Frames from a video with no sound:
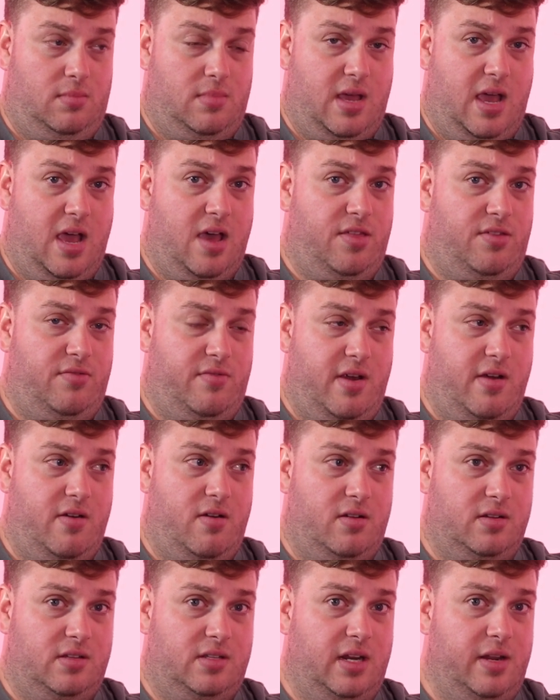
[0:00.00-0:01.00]
Our
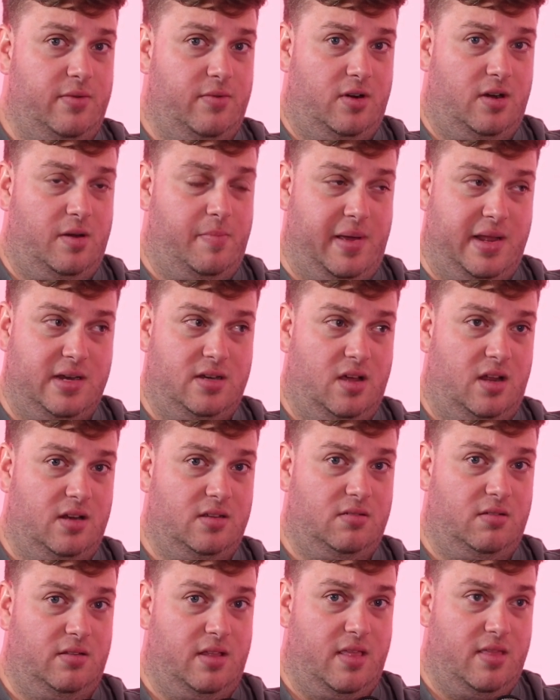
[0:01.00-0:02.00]
3-year-old said he wanted a pet
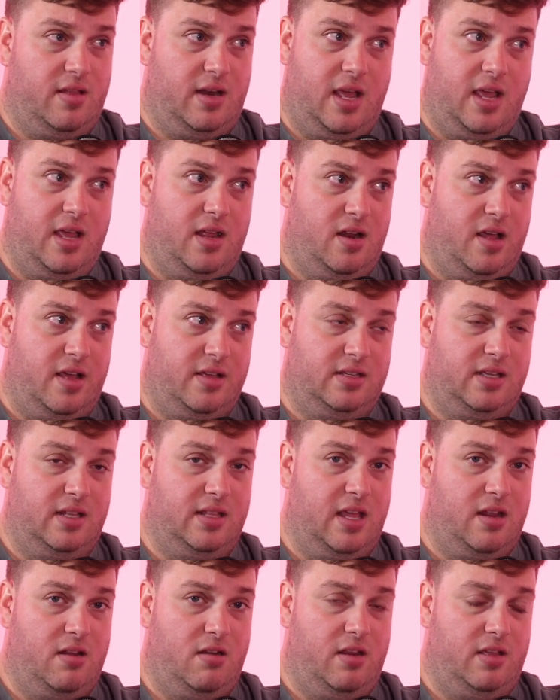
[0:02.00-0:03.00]
dinosaur the other day, and I said
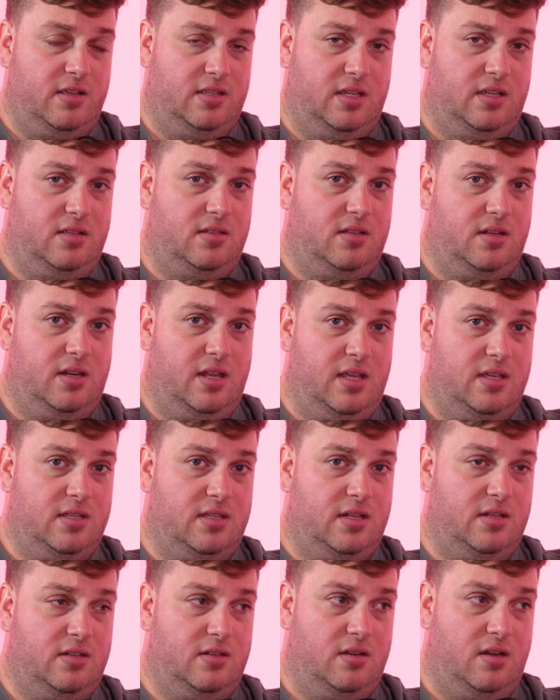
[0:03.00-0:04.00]
they don't exist, and he
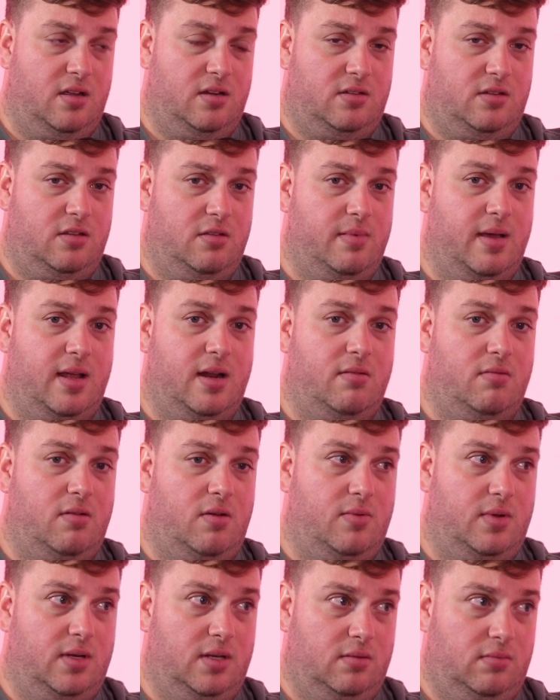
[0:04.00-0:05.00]
said, too bad, I
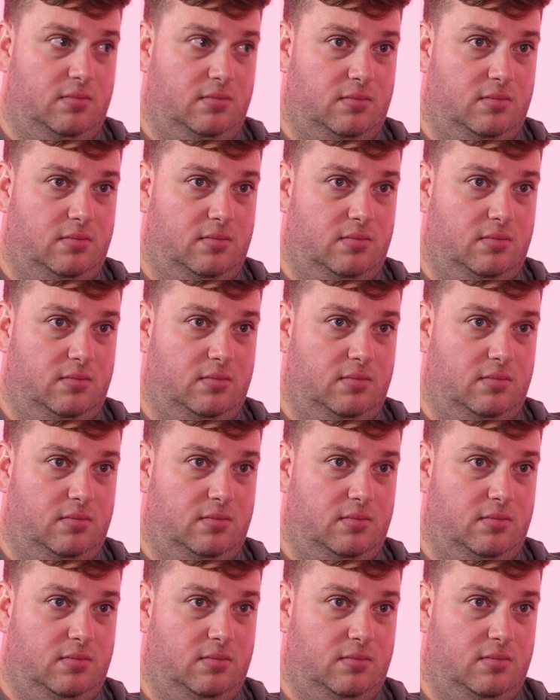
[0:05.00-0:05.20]
want one.